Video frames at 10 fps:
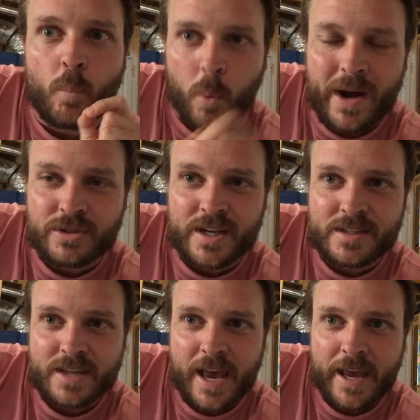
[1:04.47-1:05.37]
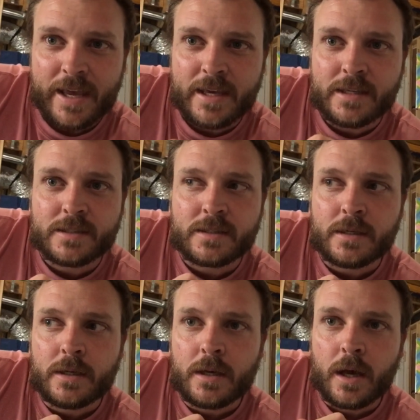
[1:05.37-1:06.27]
what I was going to say is
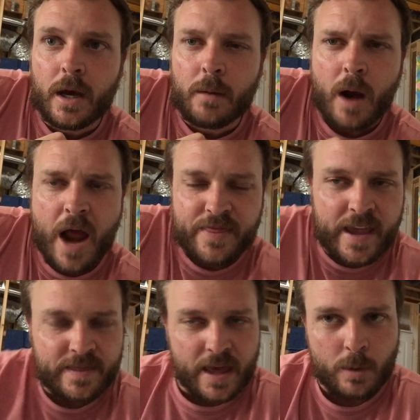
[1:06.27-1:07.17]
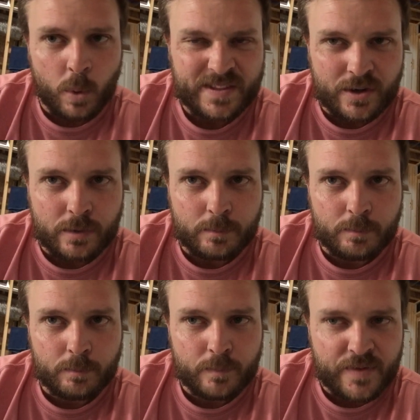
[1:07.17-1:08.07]
uh, I think that what they're
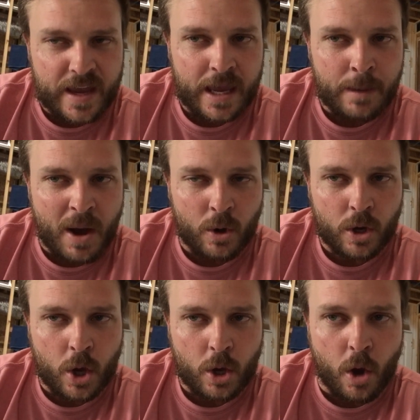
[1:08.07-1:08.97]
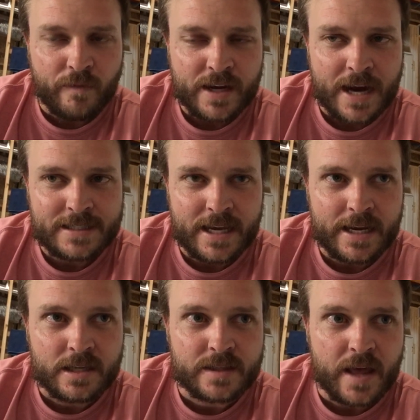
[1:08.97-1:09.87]
thinking about COVID
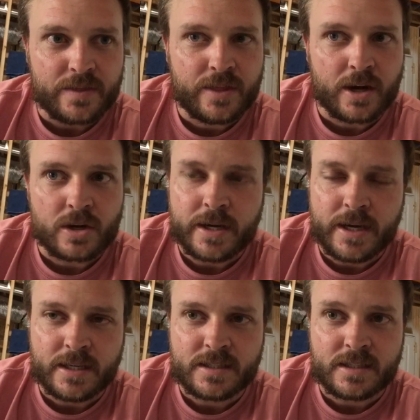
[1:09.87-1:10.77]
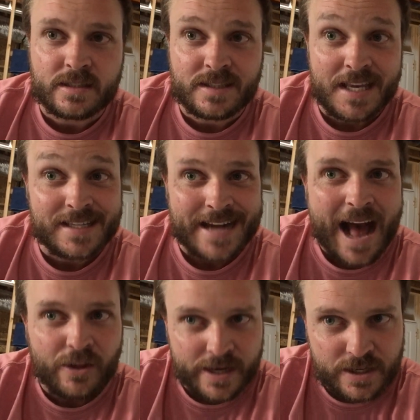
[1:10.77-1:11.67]
19 is that there is
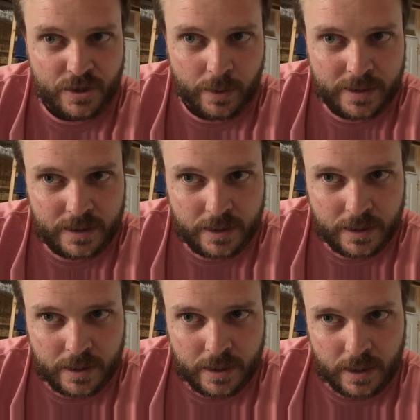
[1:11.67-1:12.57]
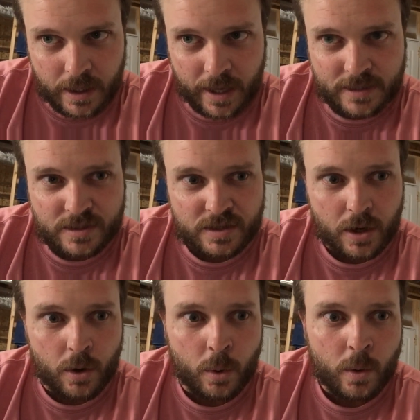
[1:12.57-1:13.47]
seasonality to it. And
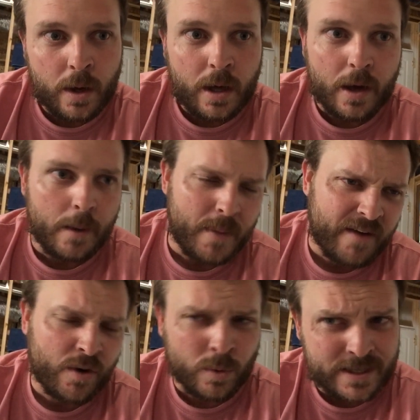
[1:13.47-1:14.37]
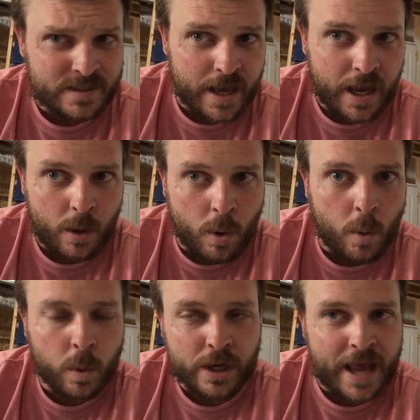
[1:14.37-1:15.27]
so um, everyone is saying, well,
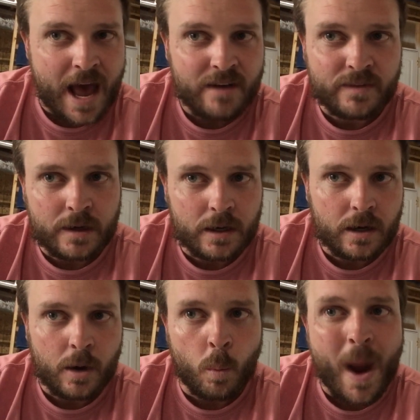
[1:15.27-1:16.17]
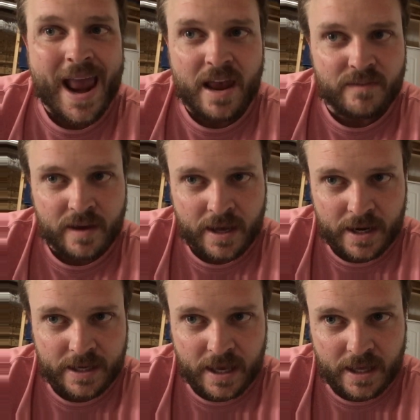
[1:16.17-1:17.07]
we're going to have a, a wave hit
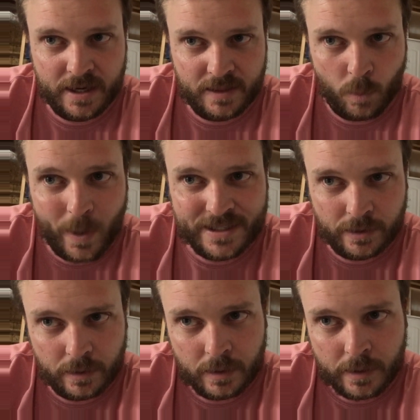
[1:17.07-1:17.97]
again in the winter.